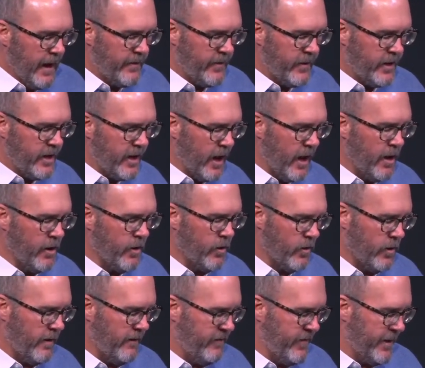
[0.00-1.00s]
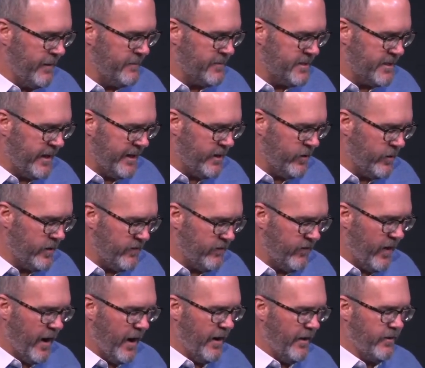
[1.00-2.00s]
And the younger of them said to his
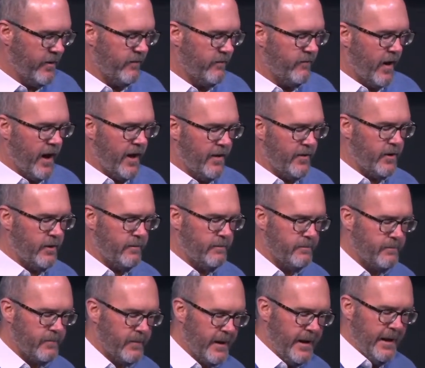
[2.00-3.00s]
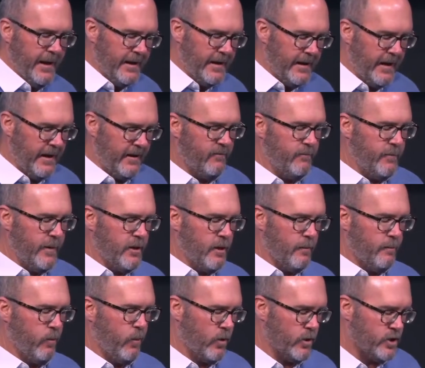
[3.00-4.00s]
father, Father, give me
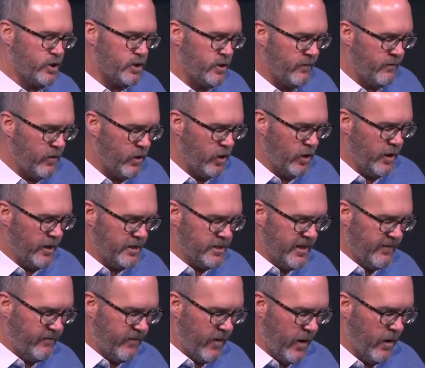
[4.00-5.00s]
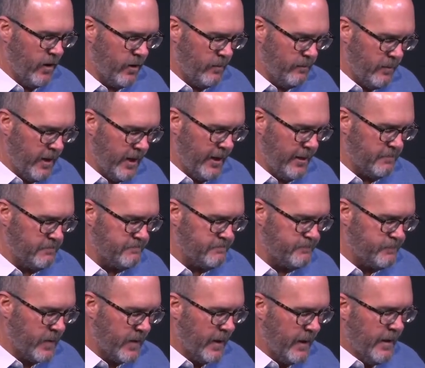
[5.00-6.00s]
the portion of goods that fall to me.
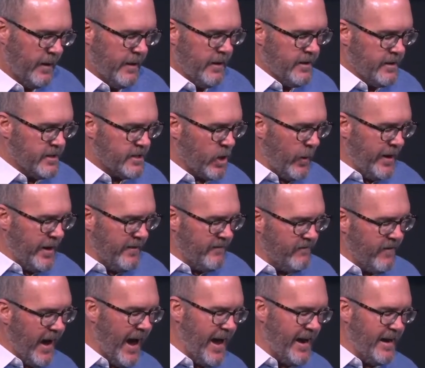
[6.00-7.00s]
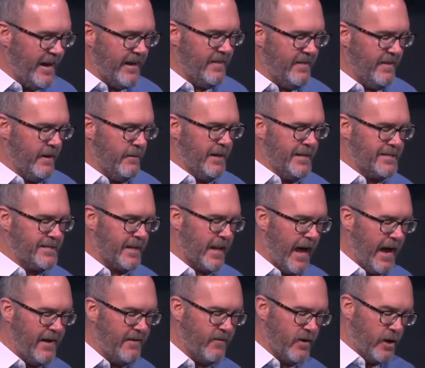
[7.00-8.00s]
So he divided them his
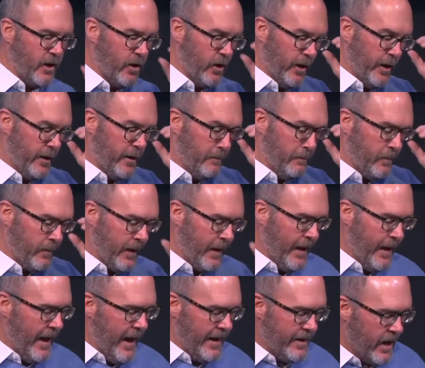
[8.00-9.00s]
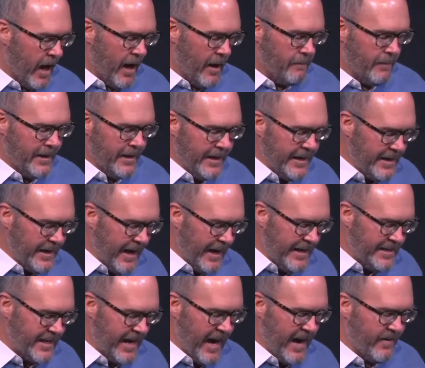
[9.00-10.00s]
livelihood. And not many
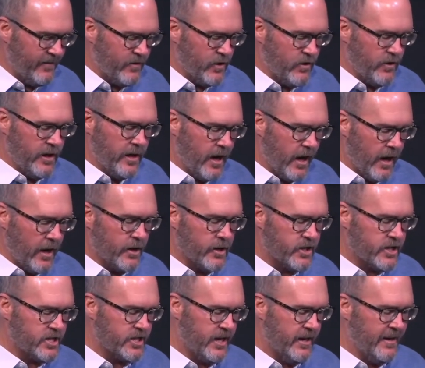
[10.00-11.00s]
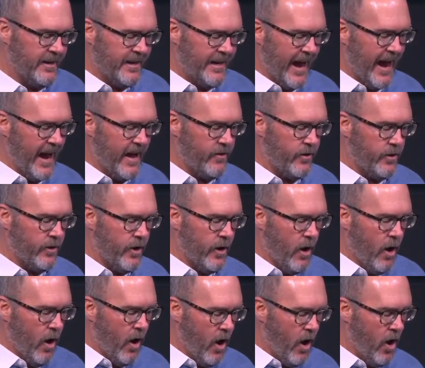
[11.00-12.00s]
days after, the younger son gathered
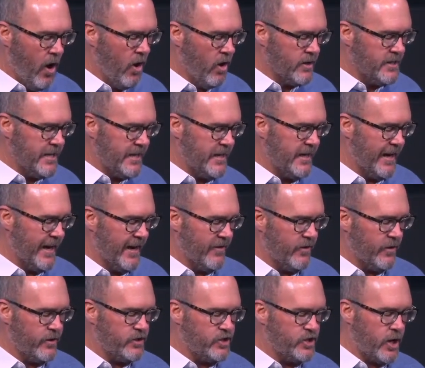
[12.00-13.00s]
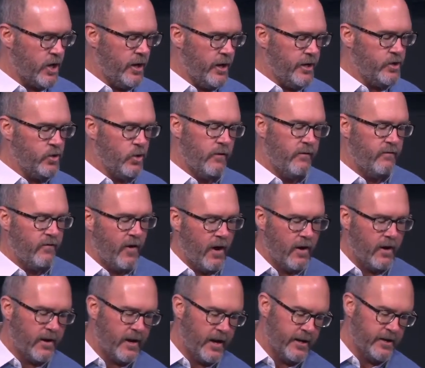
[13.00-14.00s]
all together, journeyed to a
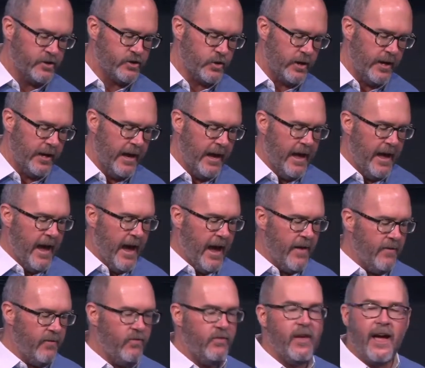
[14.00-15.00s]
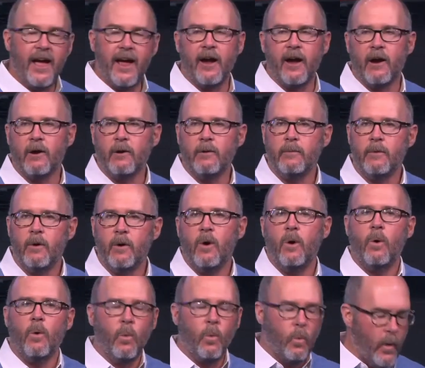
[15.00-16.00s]
far country, and there
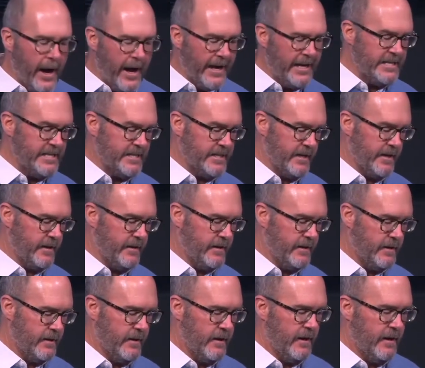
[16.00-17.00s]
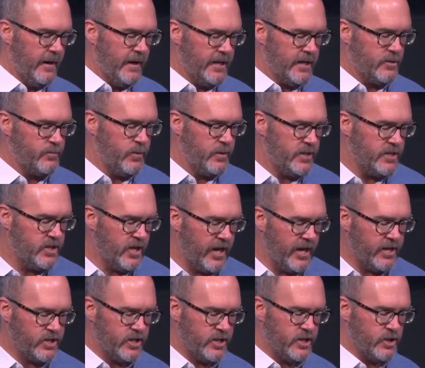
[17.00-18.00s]
wasted his
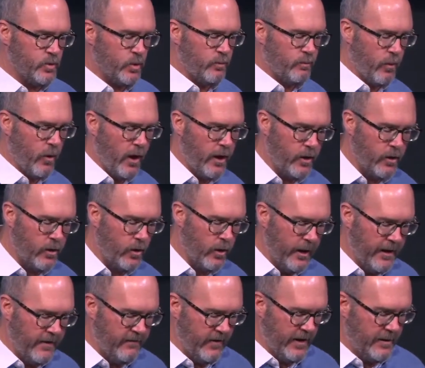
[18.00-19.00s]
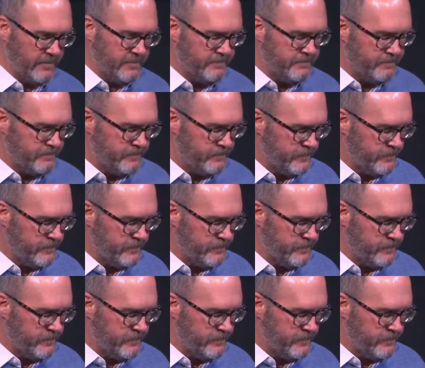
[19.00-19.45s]
possessions with prodigal living.